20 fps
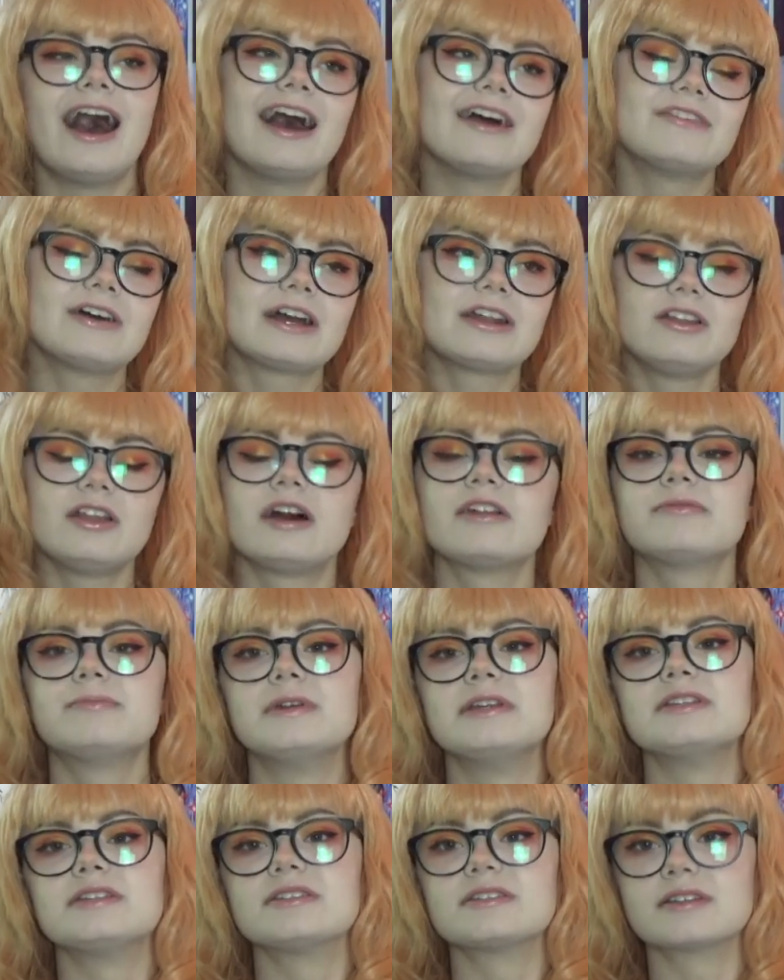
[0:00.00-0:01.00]
I've had a lot of
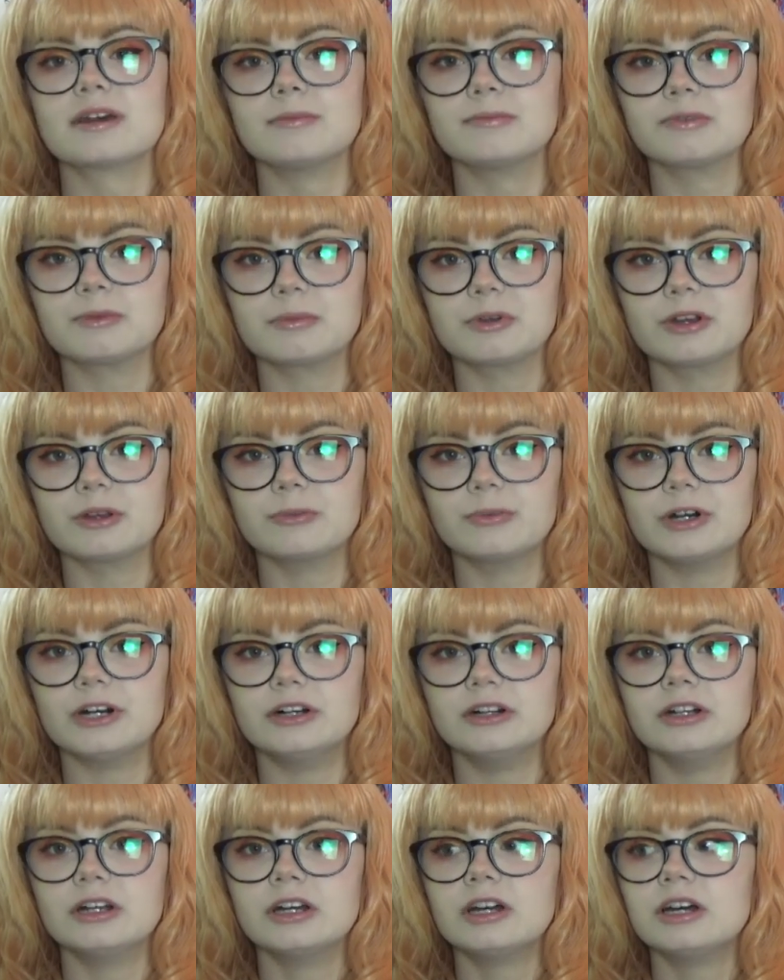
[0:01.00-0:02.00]
pieces come from
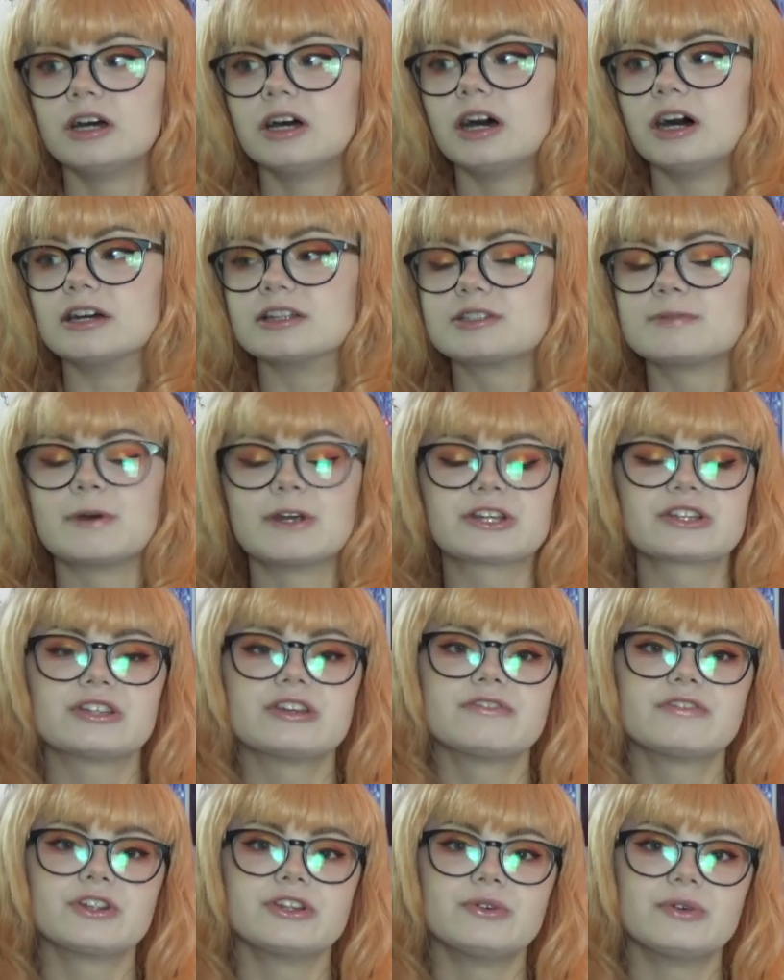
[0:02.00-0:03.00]
Goodwill,
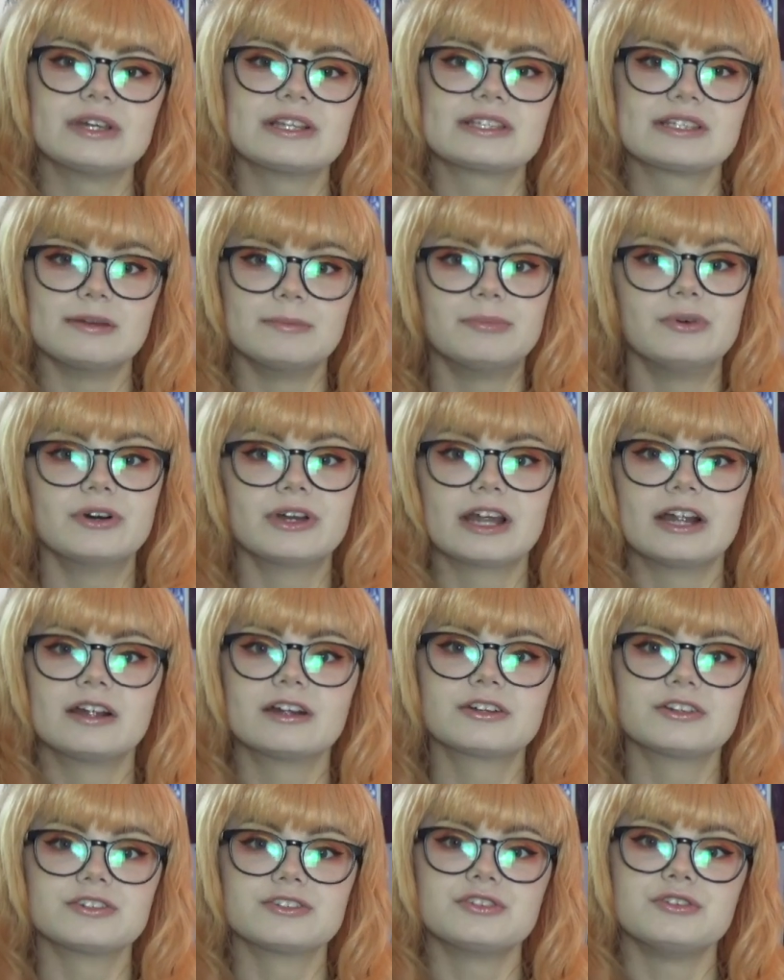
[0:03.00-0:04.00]
especially if you're doing simple
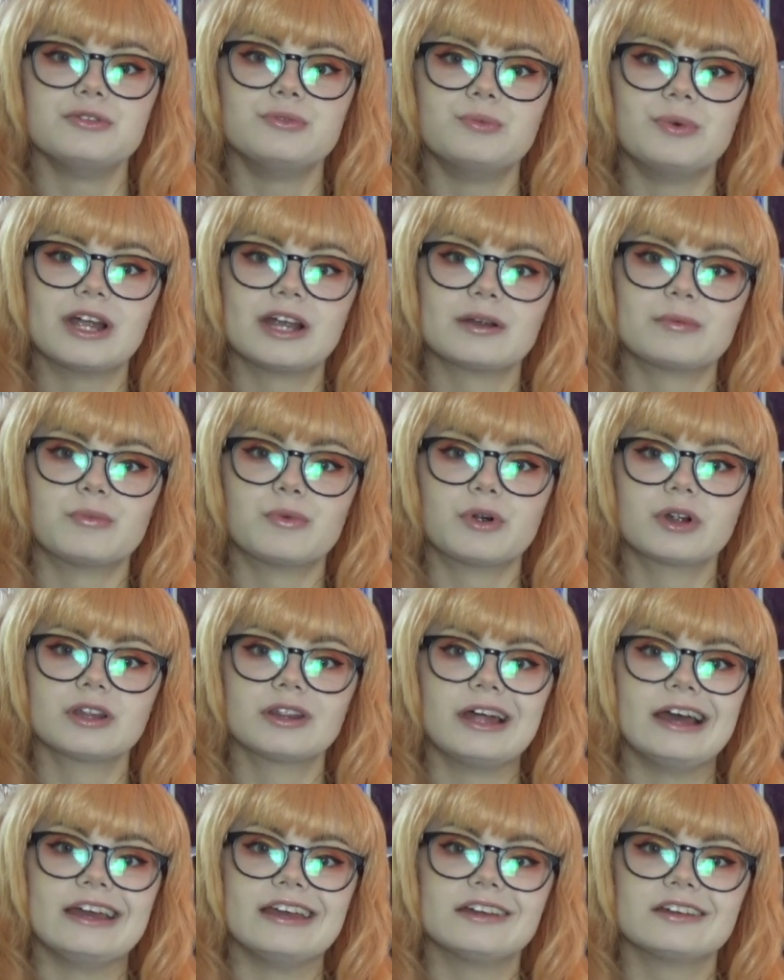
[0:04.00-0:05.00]
characters who wear more
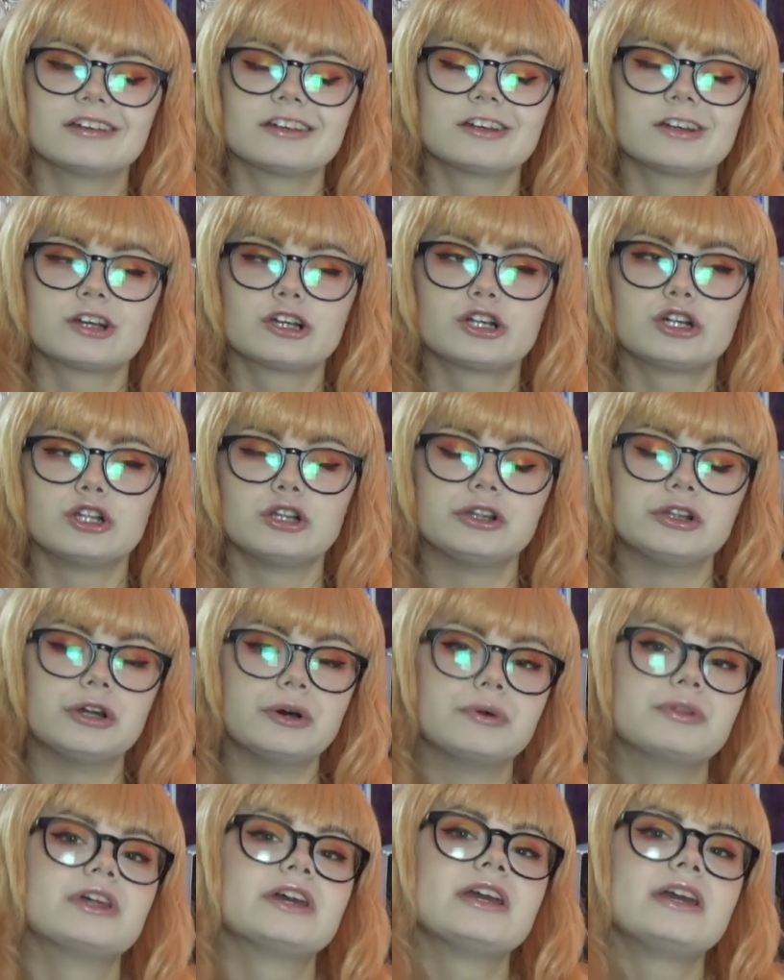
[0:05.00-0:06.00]
like
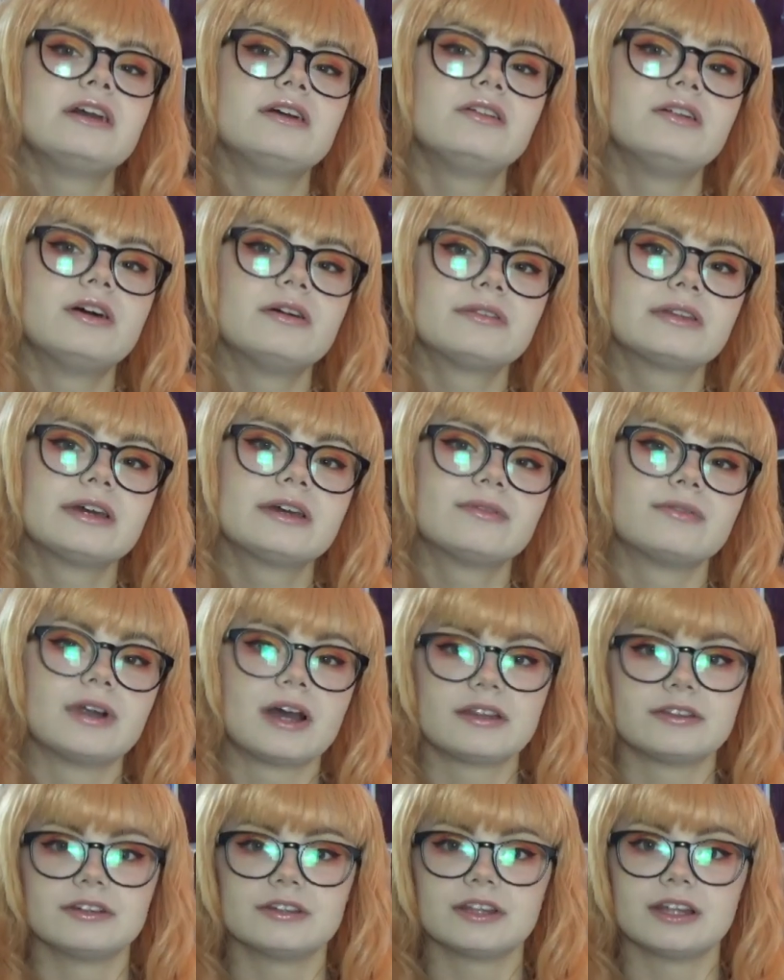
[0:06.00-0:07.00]
clothing-y clothing
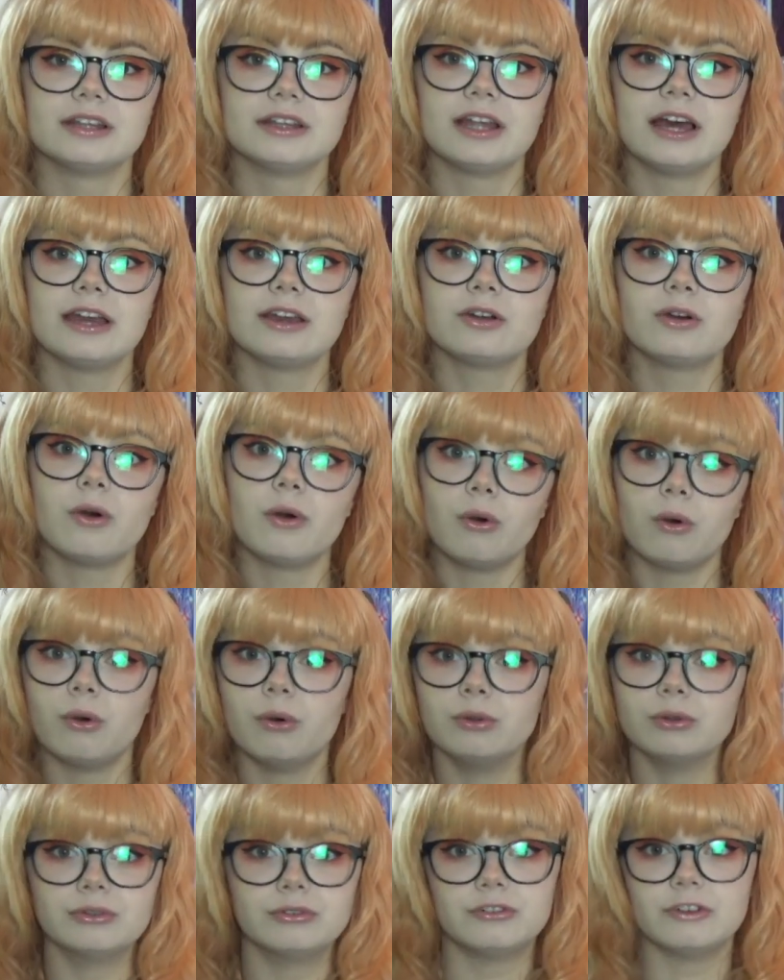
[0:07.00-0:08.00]
rather than like
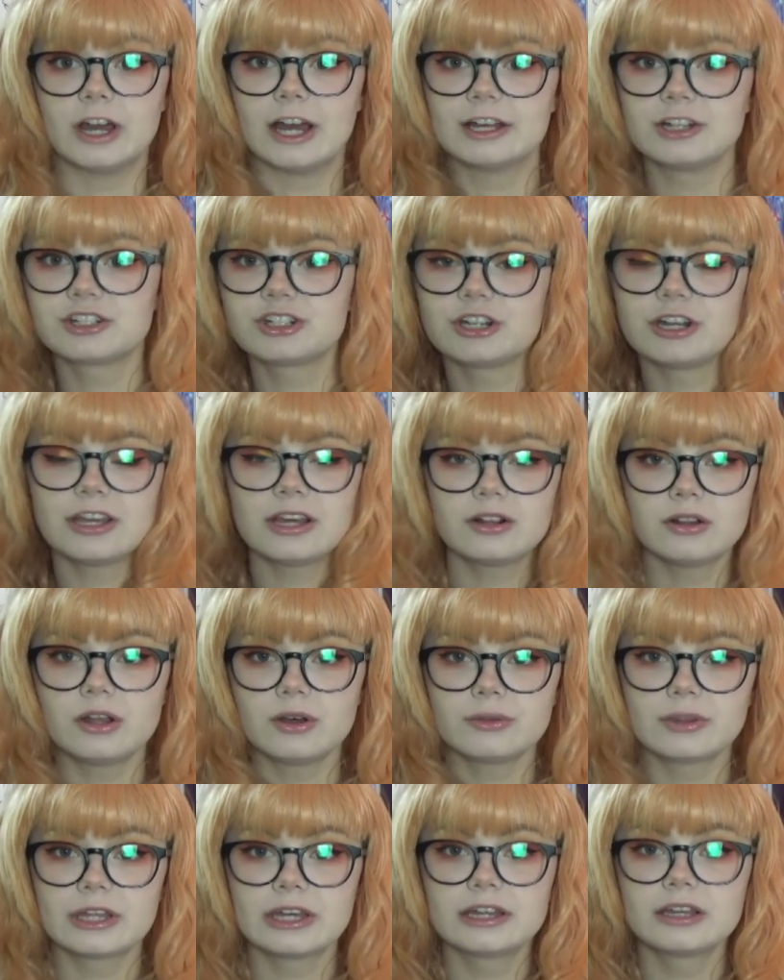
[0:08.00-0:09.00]
old-fashioned-y
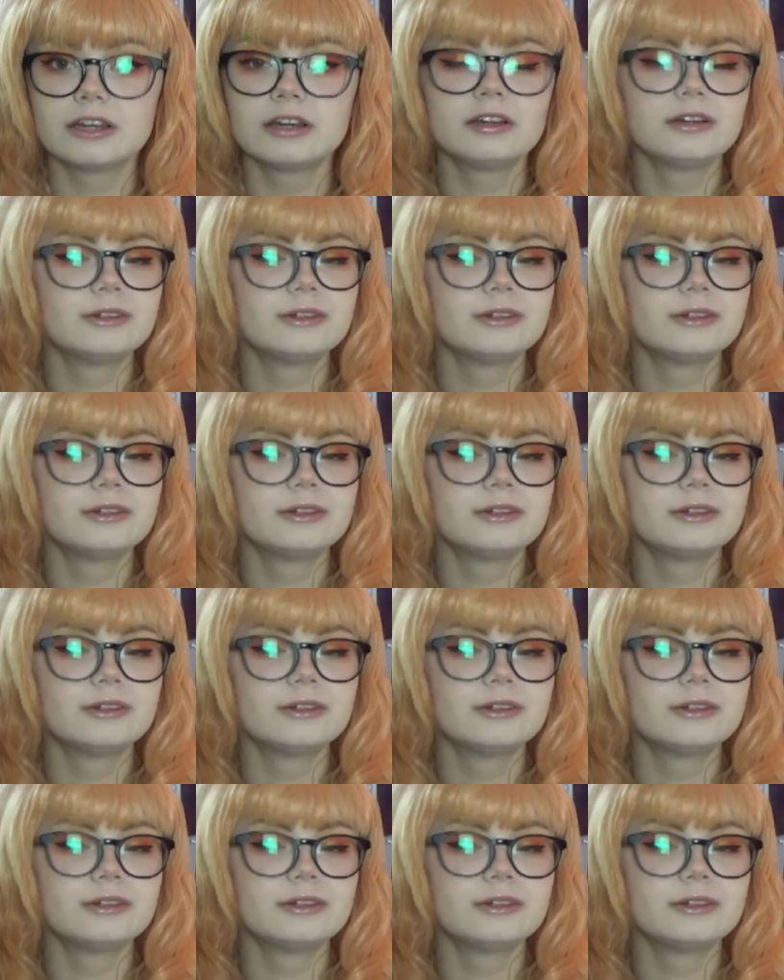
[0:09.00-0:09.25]
clothing.